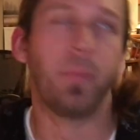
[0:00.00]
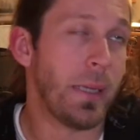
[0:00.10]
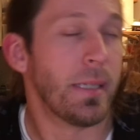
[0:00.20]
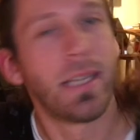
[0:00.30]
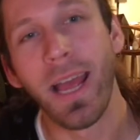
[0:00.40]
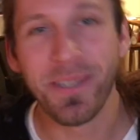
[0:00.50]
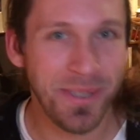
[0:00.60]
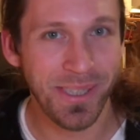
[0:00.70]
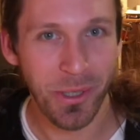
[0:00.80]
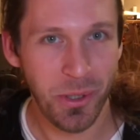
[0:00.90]

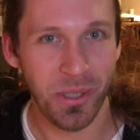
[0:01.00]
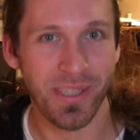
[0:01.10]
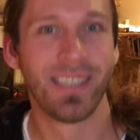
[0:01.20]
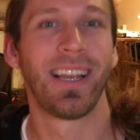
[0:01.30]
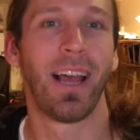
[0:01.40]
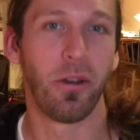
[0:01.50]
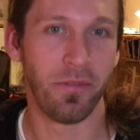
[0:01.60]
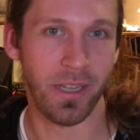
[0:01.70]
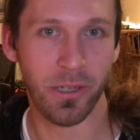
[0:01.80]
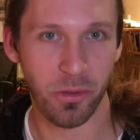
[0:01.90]
intense dishes out
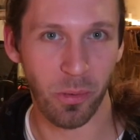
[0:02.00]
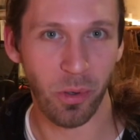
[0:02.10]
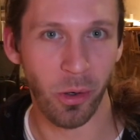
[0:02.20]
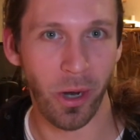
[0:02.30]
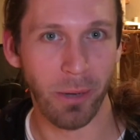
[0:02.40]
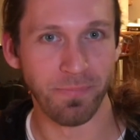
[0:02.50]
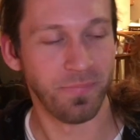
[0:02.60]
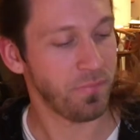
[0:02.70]
of the intro program.